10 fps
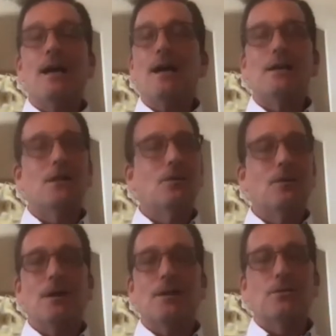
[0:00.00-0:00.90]
you know,
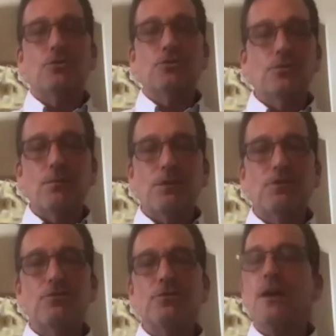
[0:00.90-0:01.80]
I don't shoot the
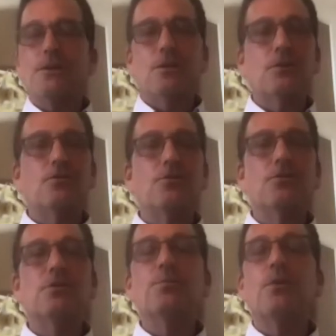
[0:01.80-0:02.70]
messenger. I don't have a
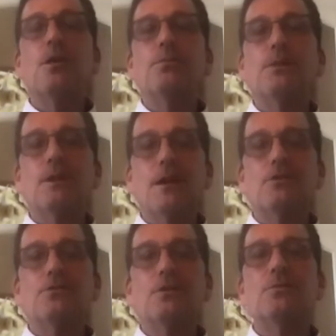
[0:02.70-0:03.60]
crystal ball, but the
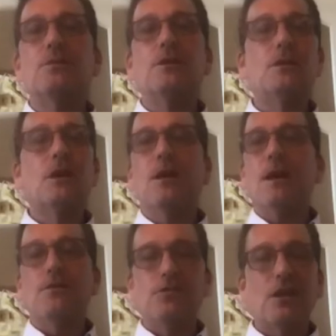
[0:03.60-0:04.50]
answer is going to be uh,
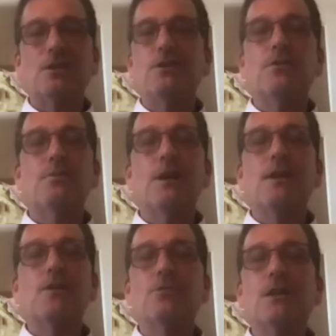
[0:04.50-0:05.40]
have a secondary
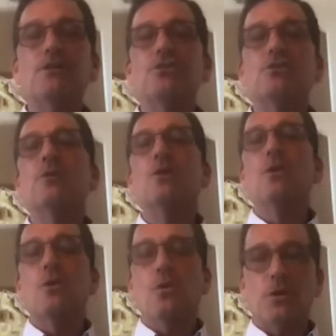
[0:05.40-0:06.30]
banking relationship
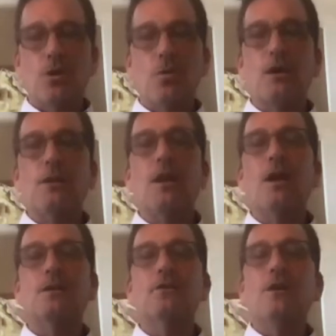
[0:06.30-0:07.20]
or go
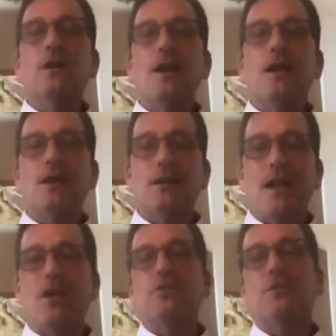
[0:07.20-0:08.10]
online and, and
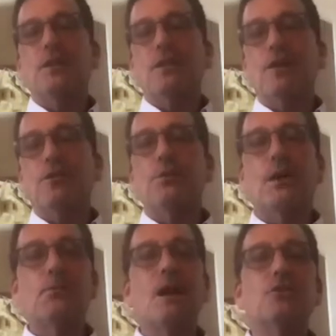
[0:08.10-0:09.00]
ask that the
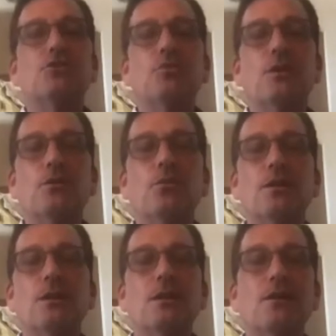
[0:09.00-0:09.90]
SBA match you with, with
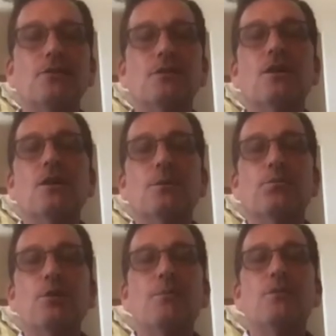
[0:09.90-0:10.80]
a lender. The
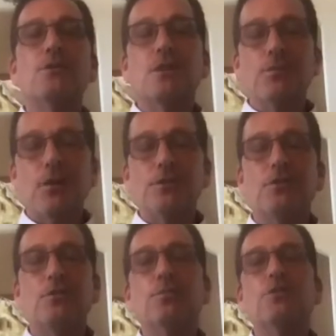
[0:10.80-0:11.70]
problem is that the
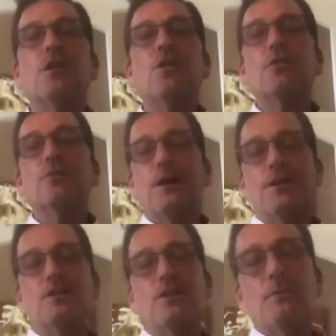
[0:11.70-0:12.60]
process will be slower, and by
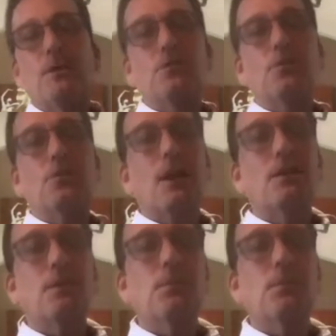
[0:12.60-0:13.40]
the time they do that, the